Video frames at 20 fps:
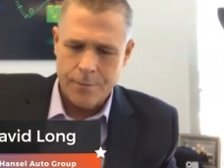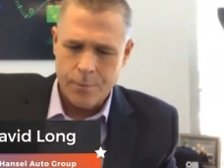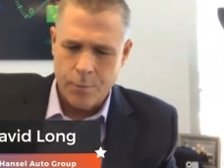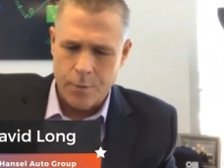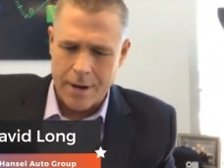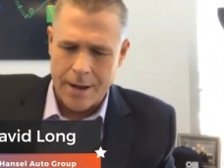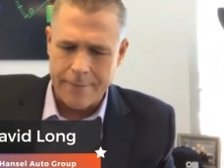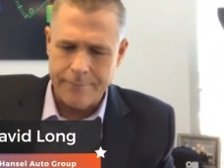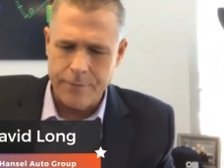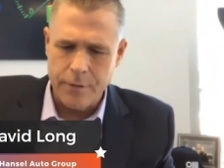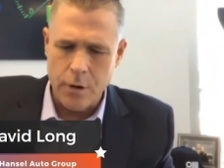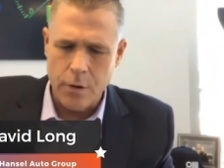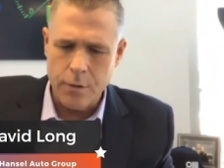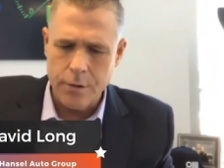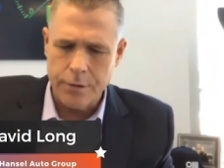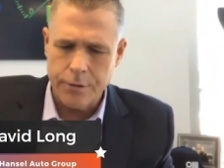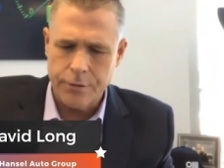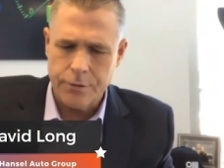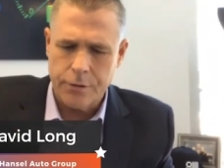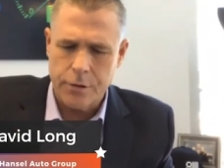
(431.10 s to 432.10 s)
what I've
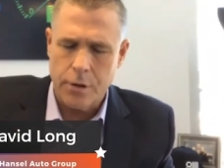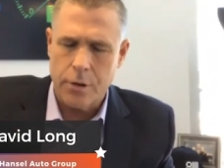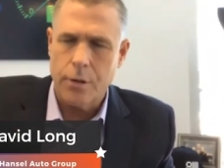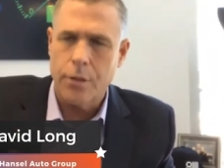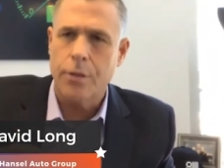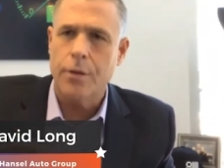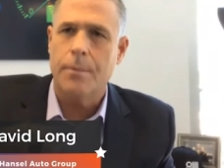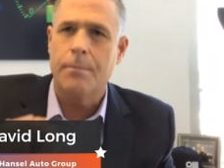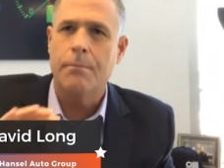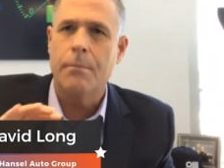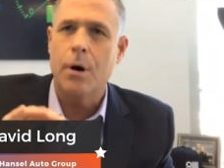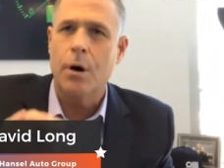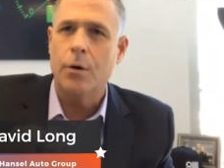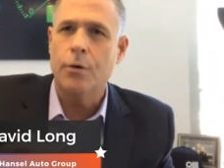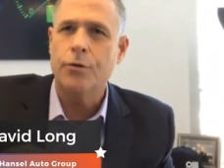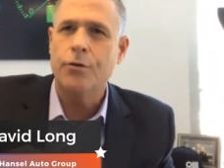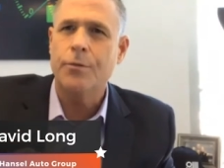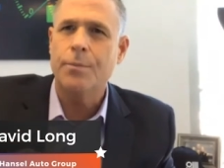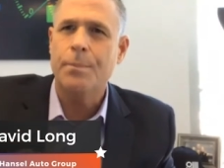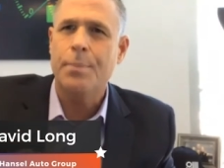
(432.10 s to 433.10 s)
noticed the
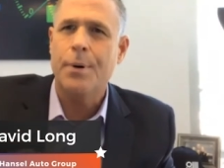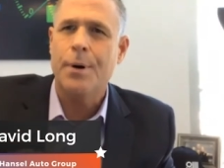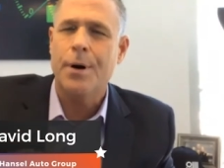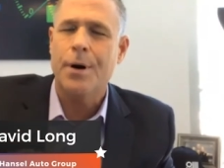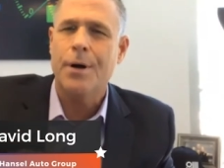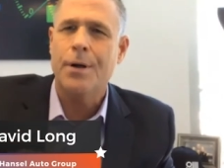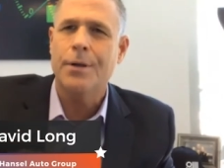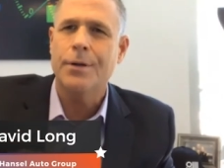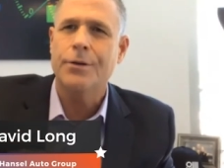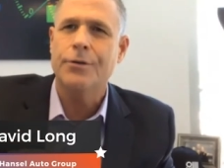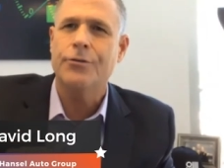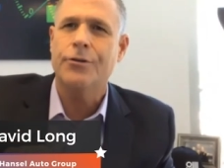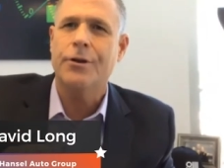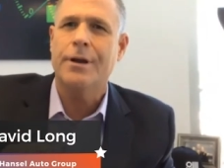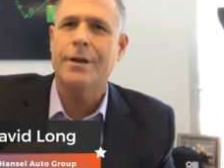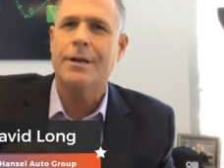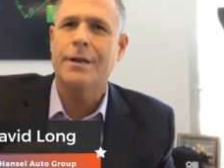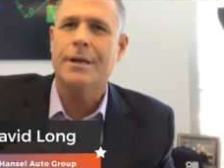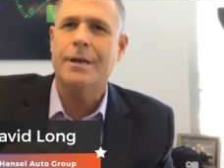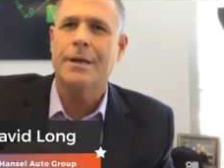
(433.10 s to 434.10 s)
most, Paul and
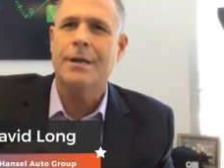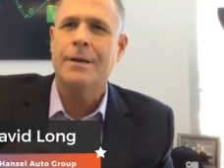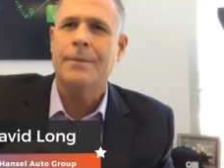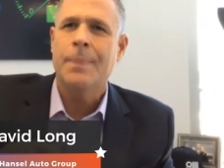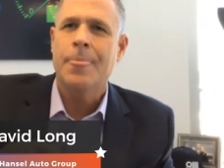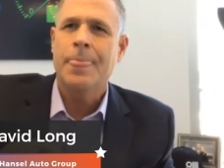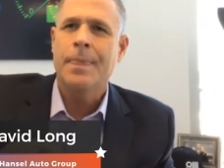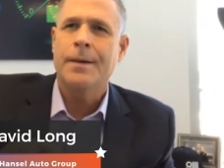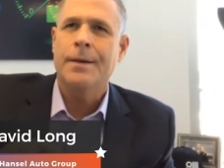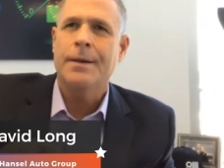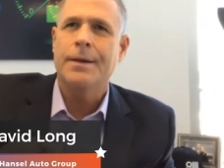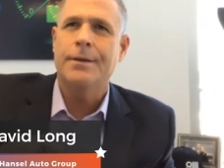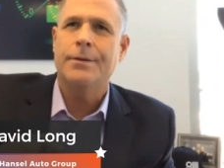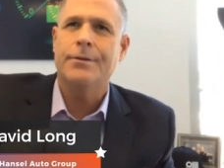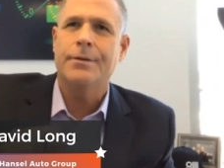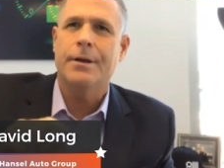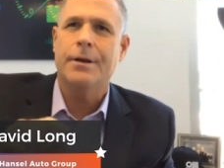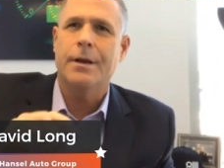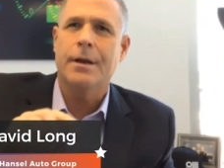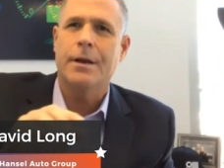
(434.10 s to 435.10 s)
JD, is
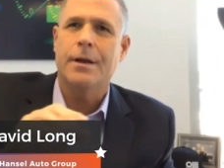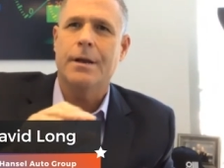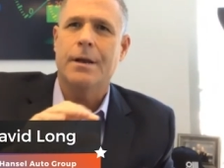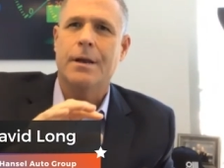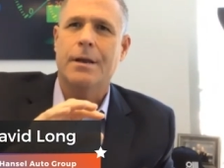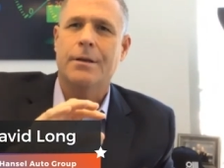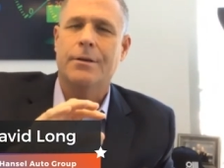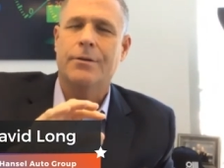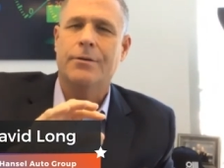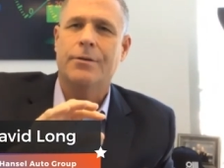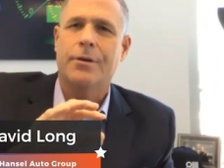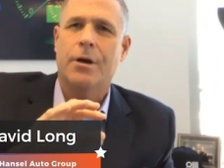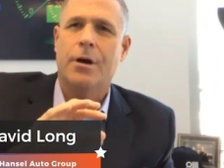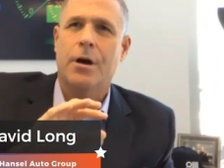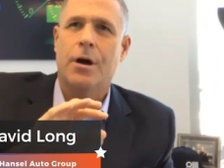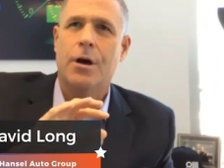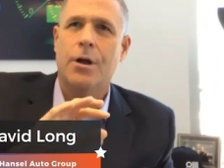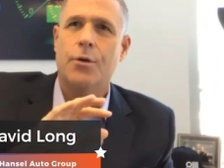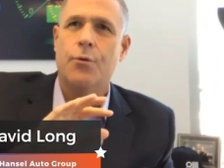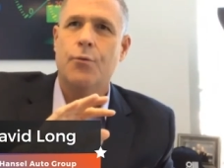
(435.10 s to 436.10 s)
that it is
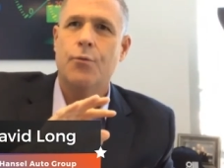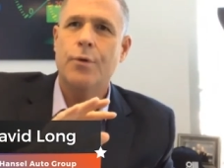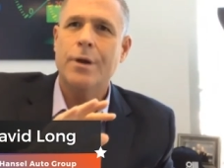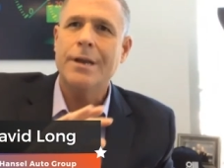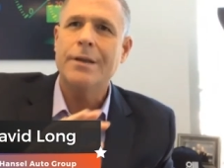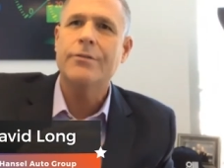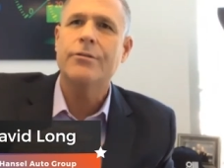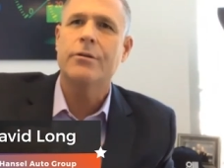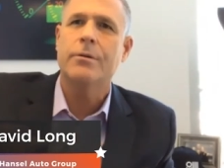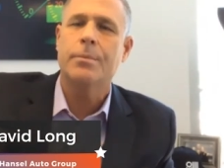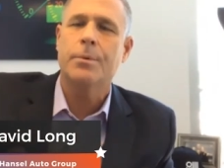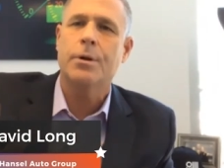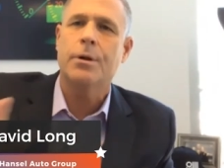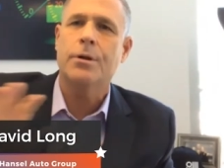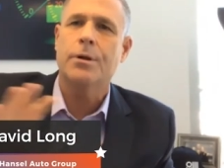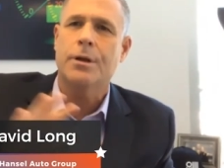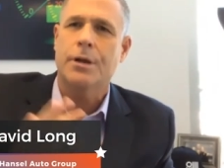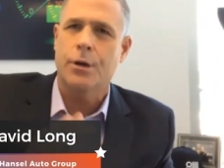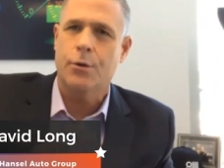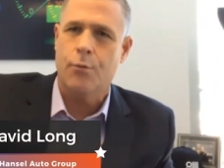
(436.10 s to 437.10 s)

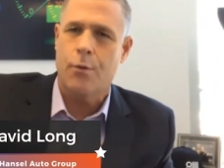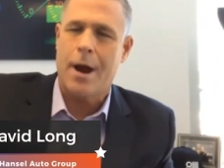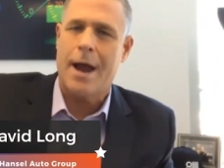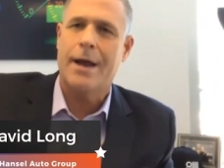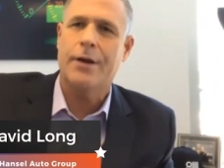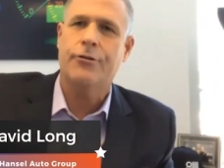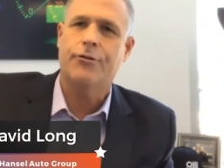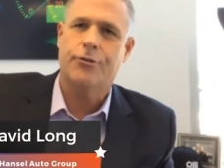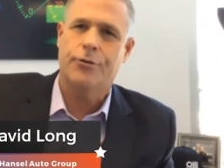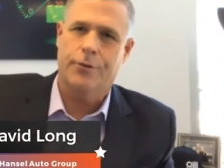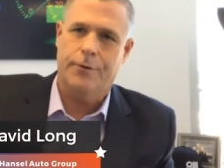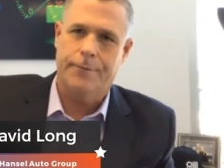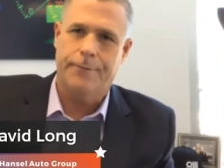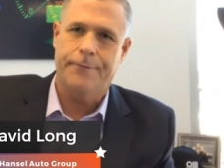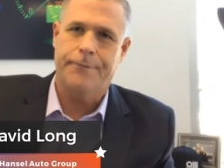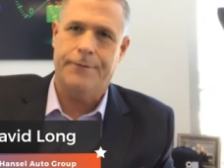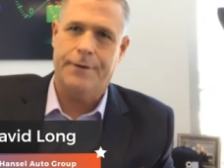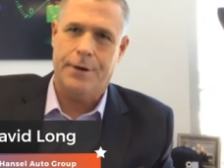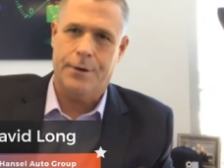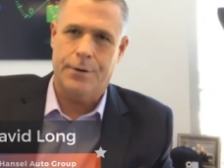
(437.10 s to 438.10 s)
unreasonable, irrational
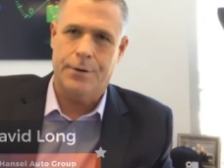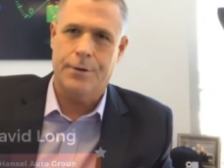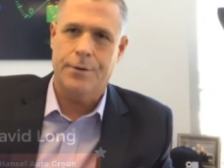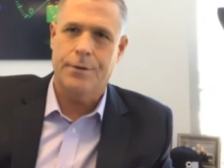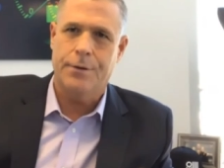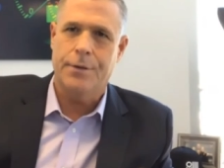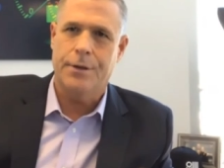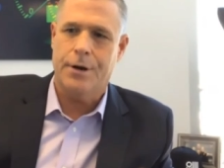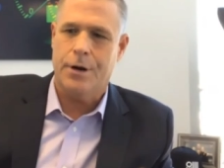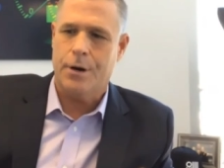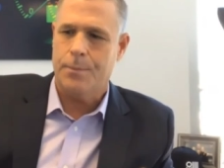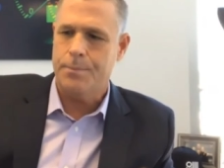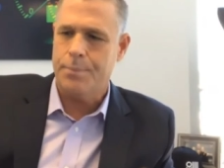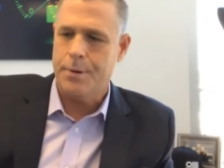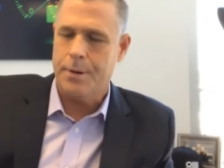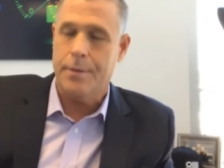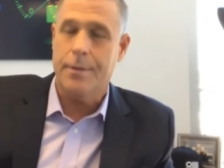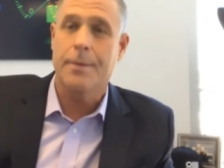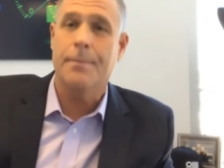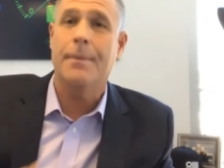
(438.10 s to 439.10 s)
fear that our
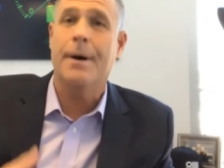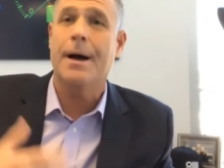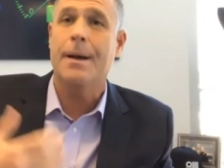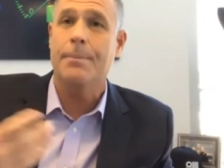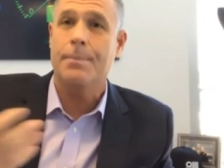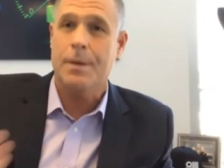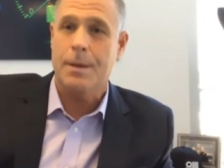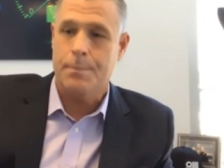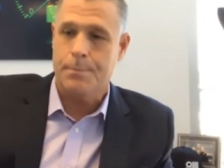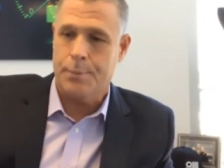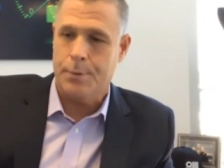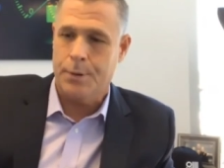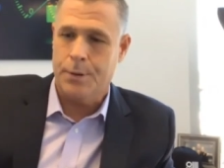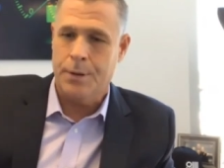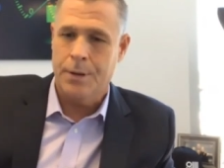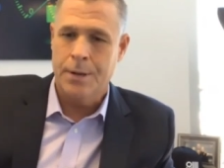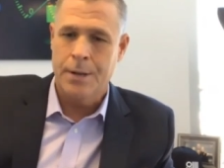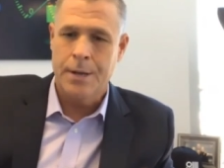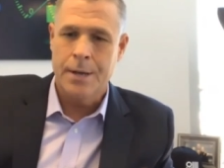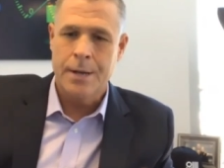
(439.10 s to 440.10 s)
that my
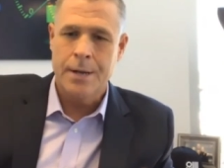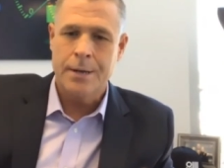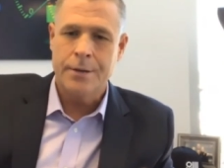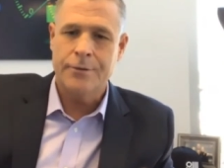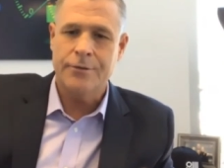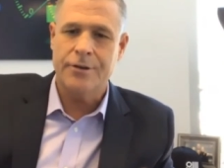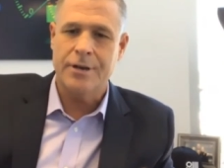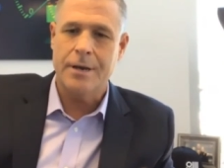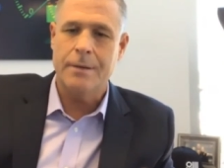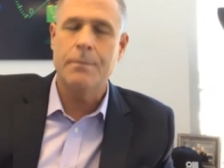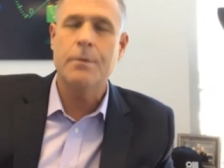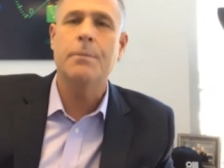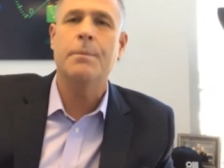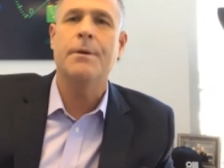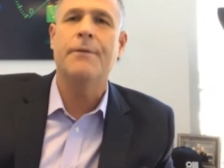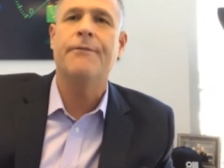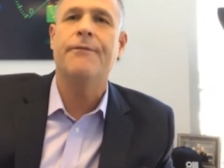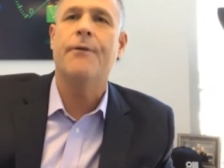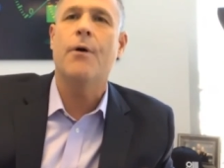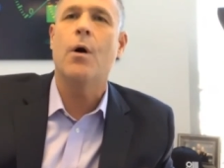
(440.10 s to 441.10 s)
people seem to
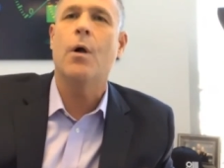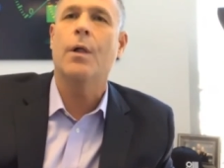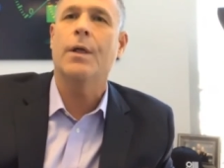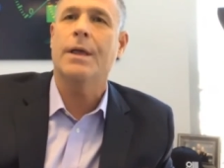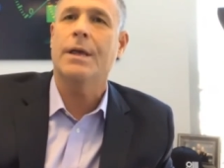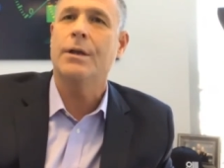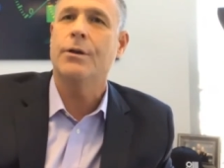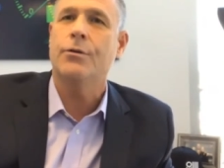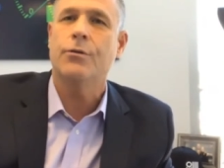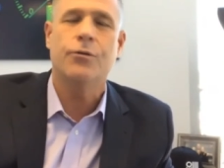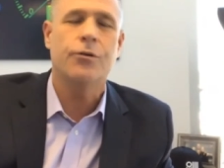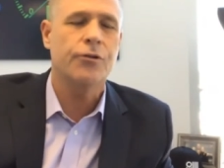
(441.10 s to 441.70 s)
be falling into.